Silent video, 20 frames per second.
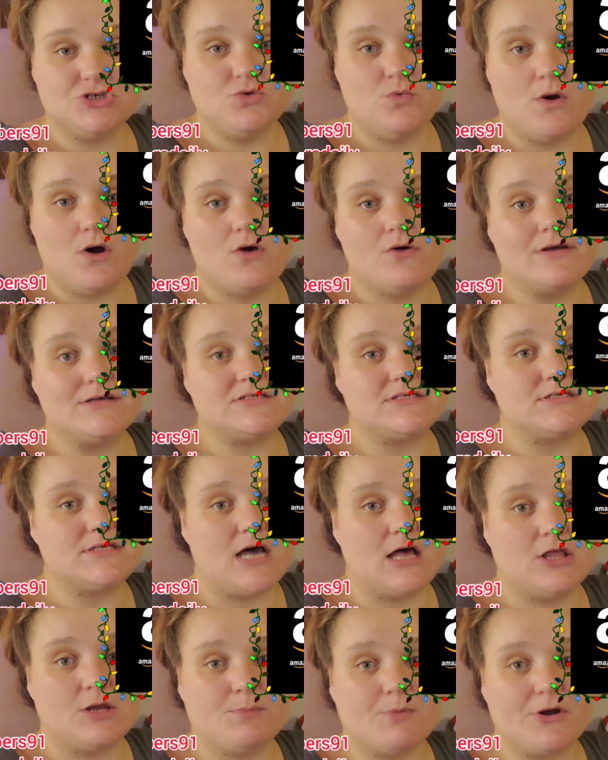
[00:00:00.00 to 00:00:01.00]
you want. It's a
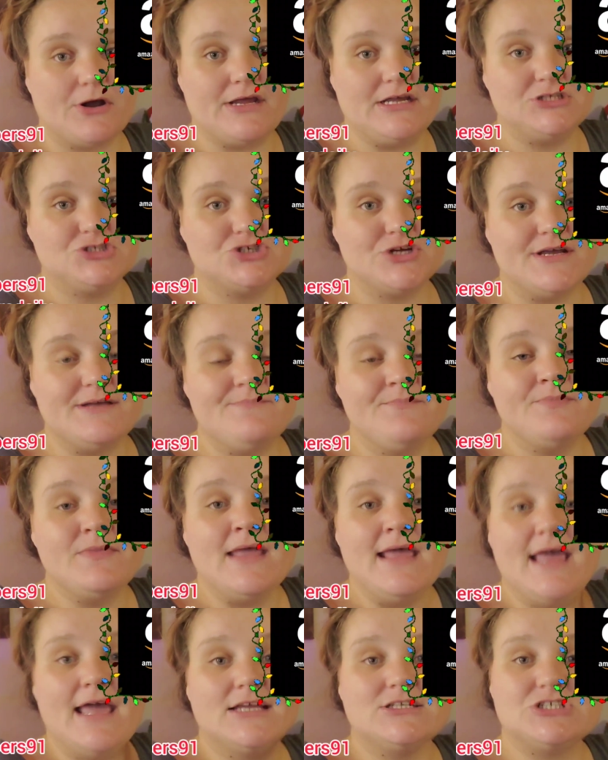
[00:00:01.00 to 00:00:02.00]
dollar per entry.
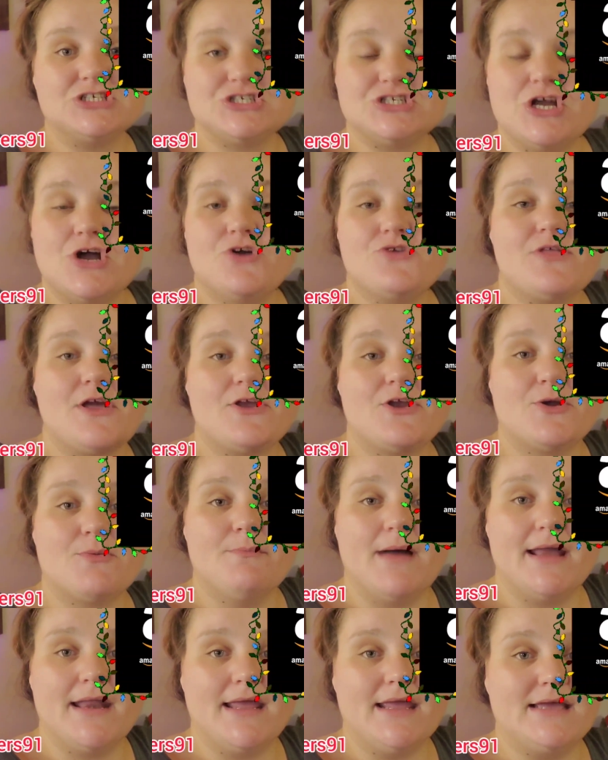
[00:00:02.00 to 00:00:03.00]
And just know that your
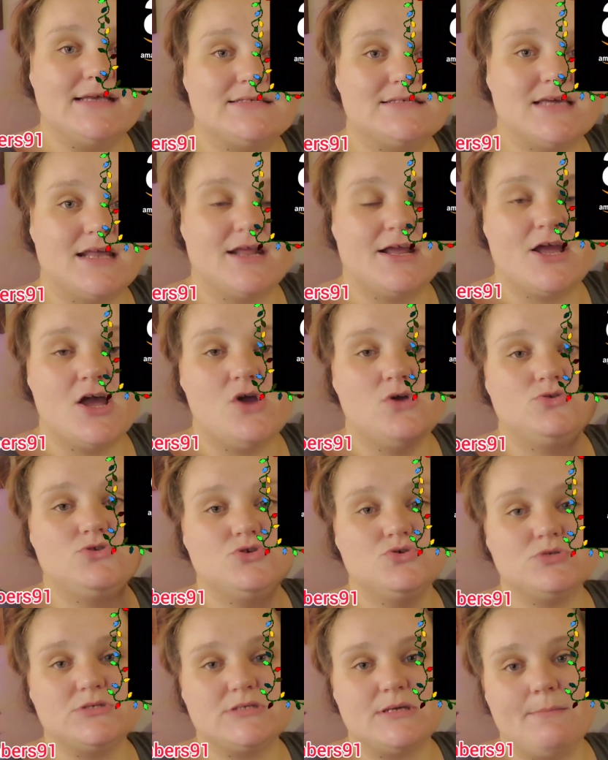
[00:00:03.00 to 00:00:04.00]
money is gonna go
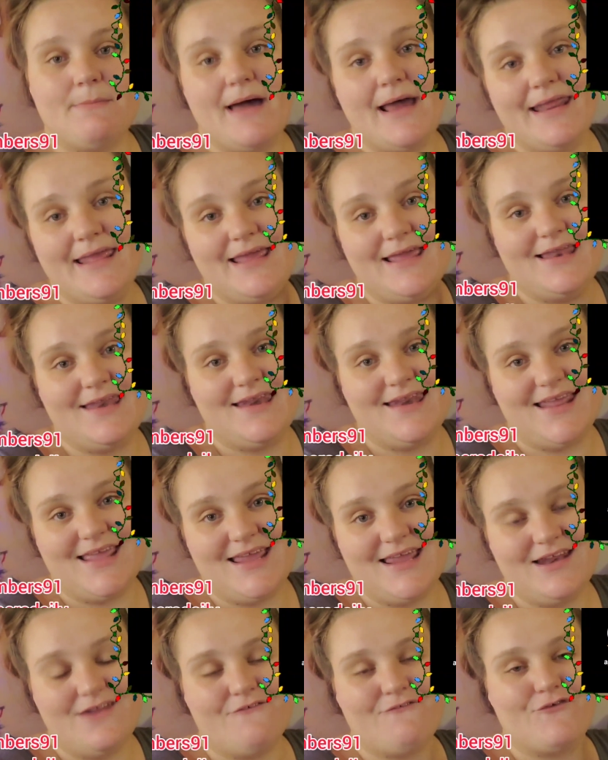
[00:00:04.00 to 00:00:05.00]
to somebody in
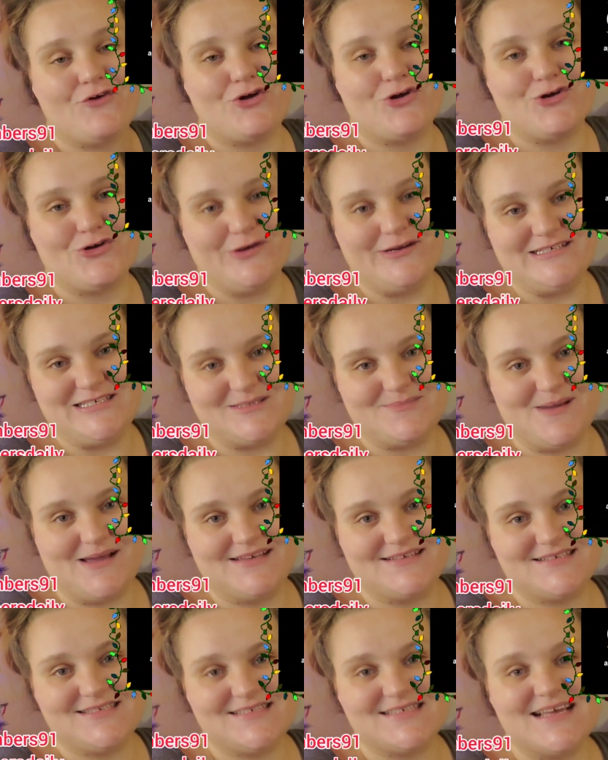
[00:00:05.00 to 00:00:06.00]
need for
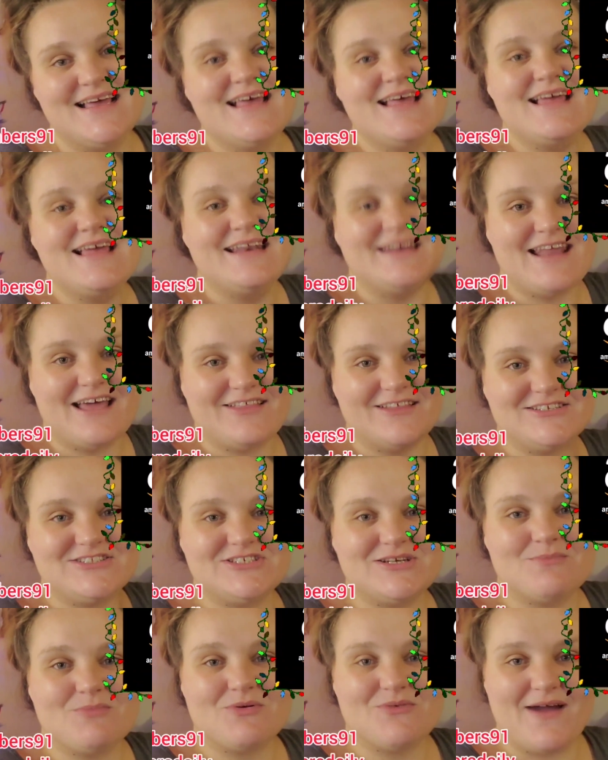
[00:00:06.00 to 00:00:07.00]
Christmas. Now let's
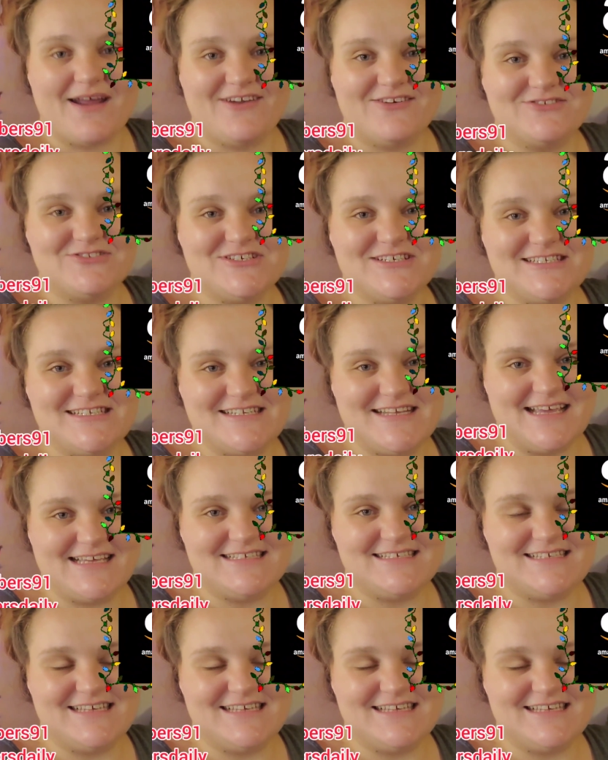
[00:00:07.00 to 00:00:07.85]
jump right on to today's